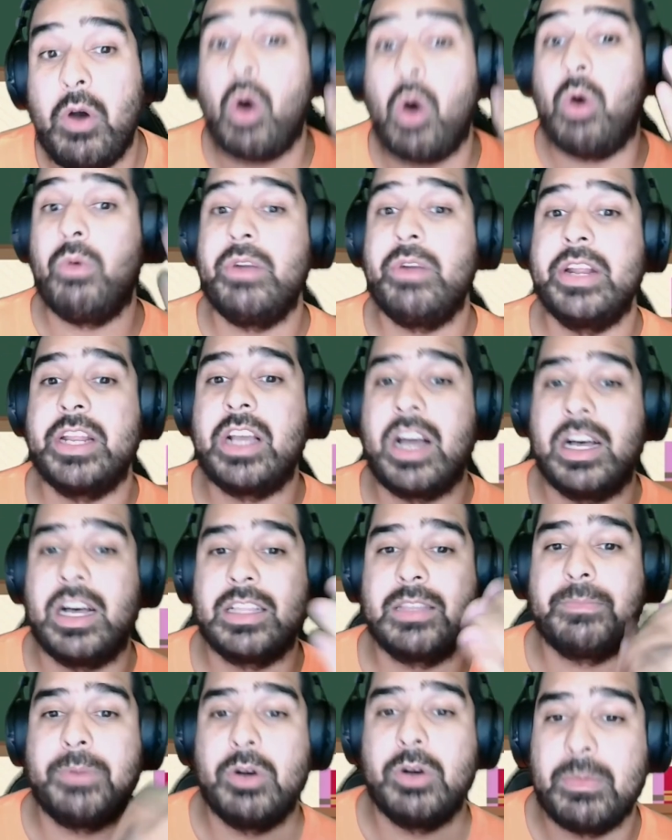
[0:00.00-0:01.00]
already caught
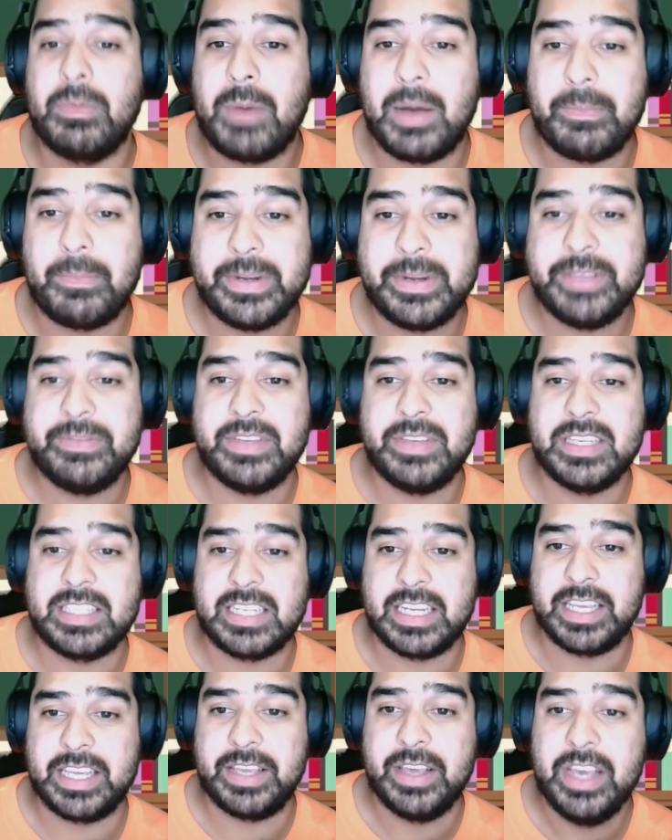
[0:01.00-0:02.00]
the Pokemon
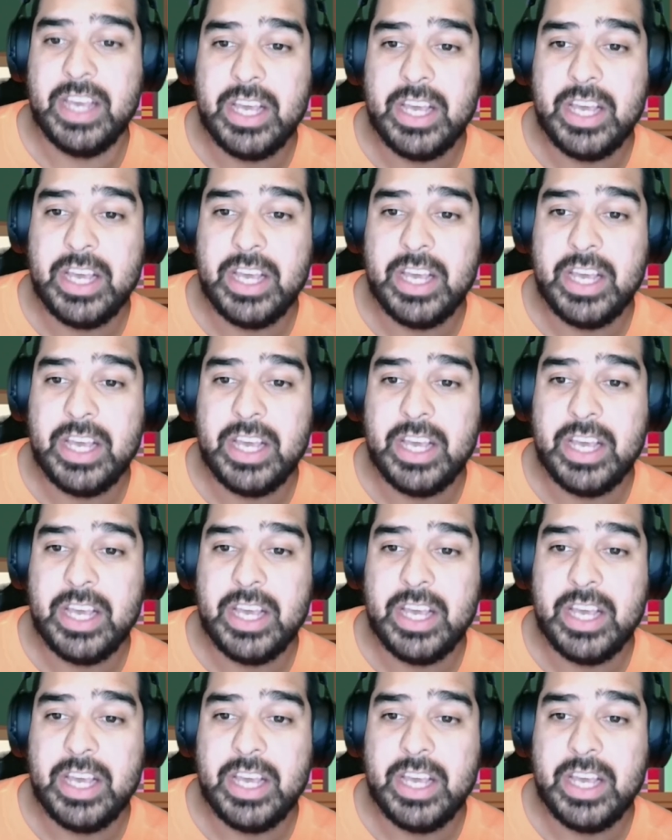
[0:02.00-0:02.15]
previously.